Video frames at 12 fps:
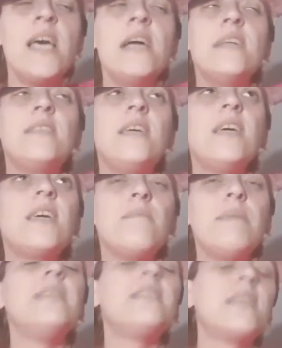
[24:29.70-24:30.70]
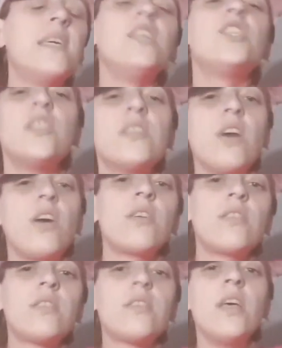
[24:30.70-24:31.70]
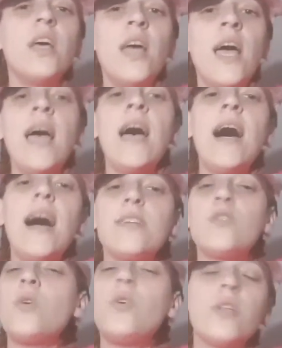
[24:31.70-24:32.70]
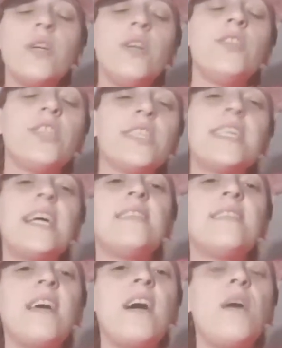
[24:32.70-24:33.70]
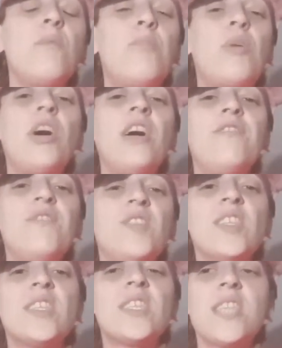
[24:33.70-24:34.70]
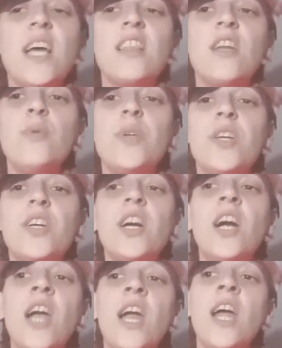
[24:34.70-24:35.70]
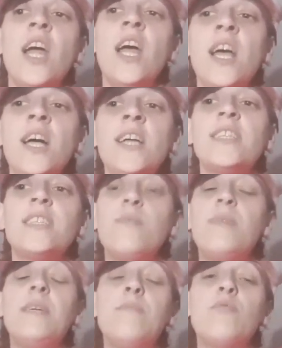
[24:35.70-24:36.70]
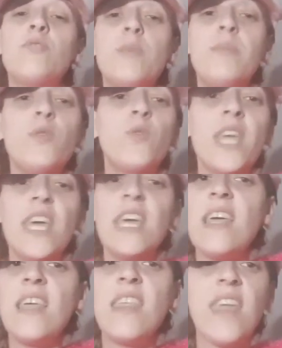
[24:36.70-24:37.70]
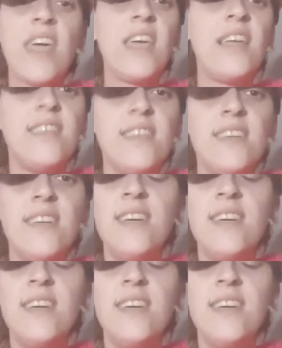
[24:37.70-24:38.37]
Taking medication sucks. I totally understand that, but if it's allowing her to be able to be okay, then